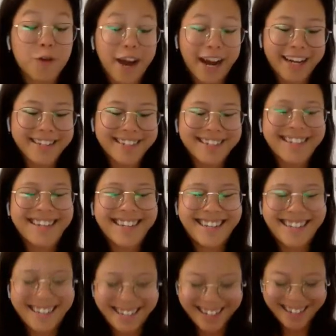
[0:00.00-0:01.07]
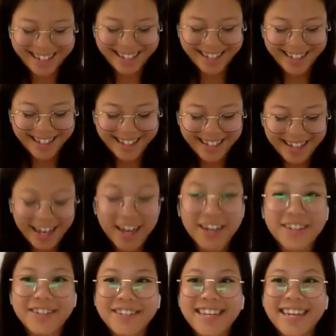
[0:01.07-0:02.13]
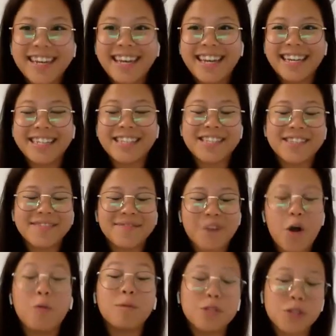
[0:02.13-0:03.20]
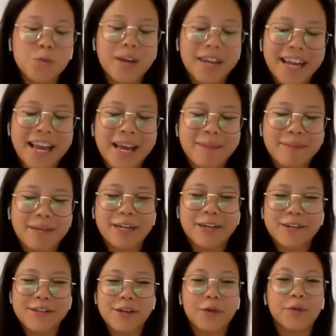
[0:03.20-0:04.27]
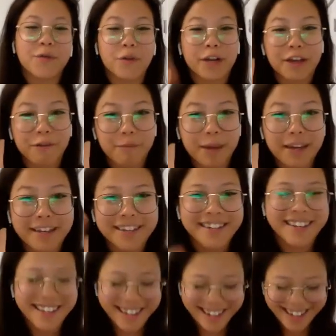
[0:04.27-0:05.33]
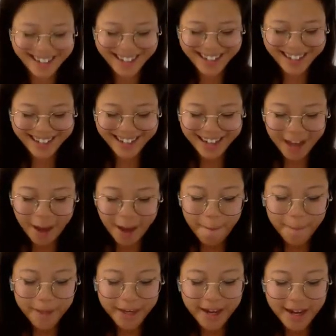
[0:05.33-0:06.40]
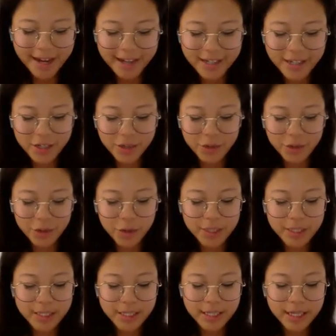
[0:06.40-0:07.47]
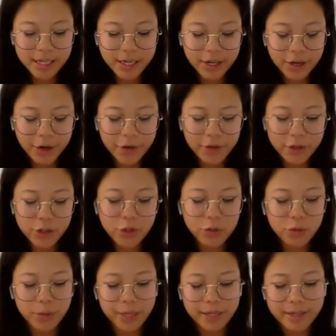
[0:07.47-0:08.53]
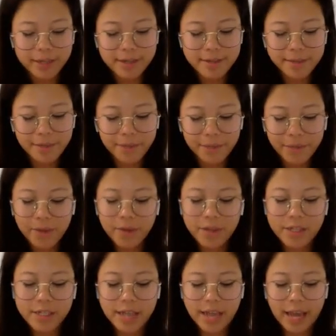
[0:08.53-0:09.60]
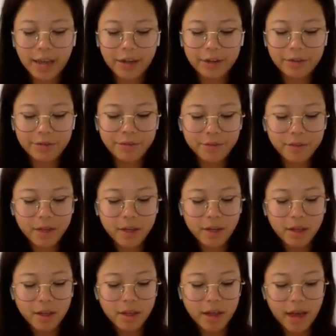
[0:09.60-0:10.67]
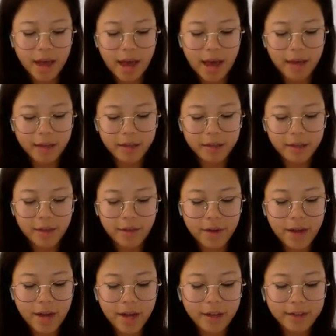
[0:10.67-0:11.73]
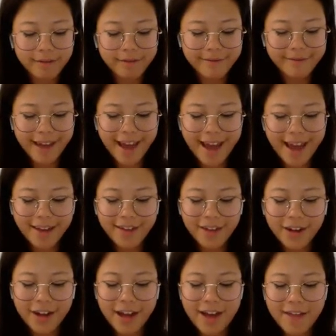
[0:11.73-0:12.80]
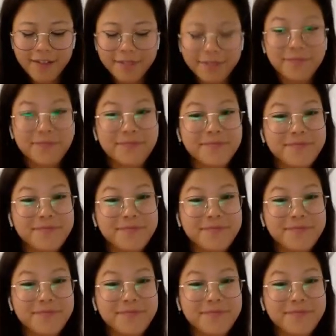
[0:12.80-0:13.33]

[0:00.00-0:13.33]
Crane. Ah, it is almost 1 a.m. here, so forgive me. But yeah, so you can see here the two wings, the tail, the head, and the neck. And there you have it.